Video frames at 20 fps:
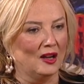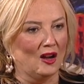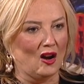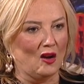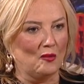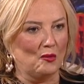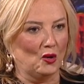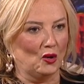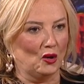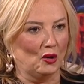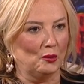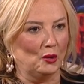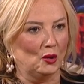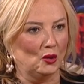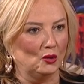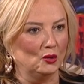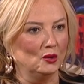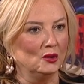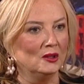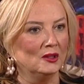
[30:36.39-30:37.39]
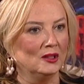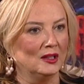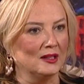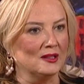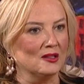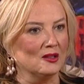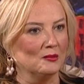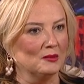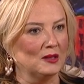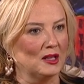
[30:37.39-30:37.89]
a border poll
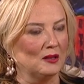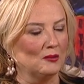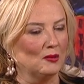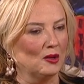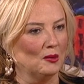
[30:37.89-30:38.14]
at some time,